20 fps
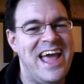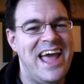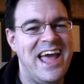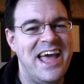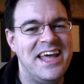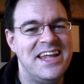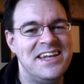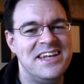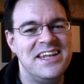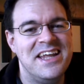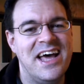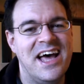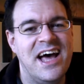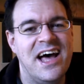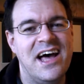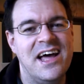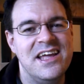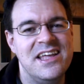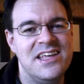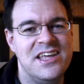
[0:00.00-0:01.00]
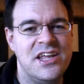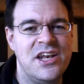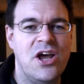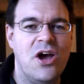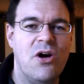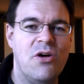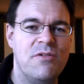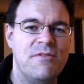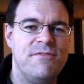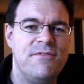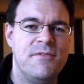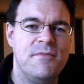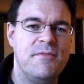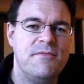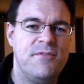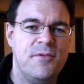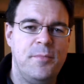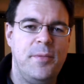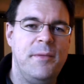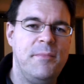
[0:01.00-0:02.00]
And,
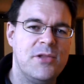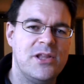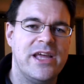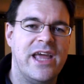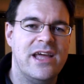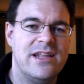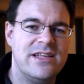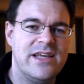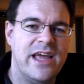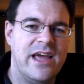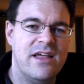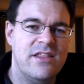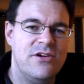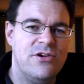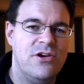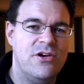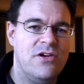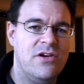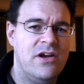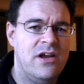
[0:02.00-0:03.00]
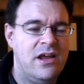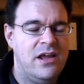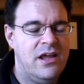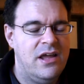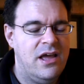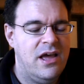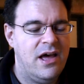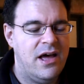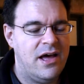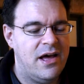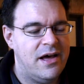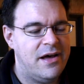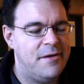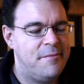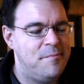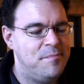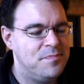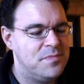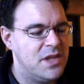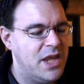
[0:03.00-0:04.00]
for people to get together
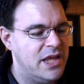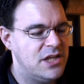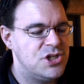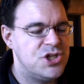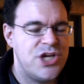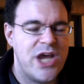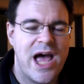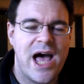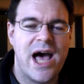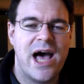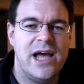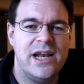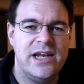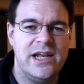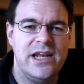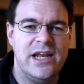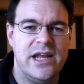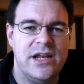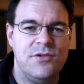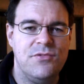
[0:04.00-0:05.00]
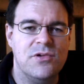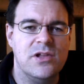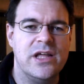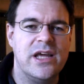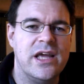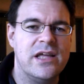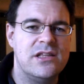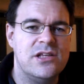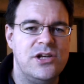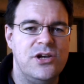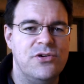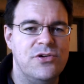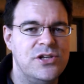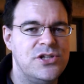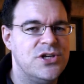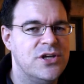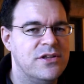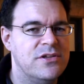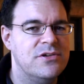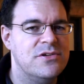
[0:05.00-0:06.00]
and chat and really get to know
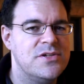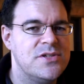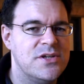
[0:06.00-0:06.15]
each other.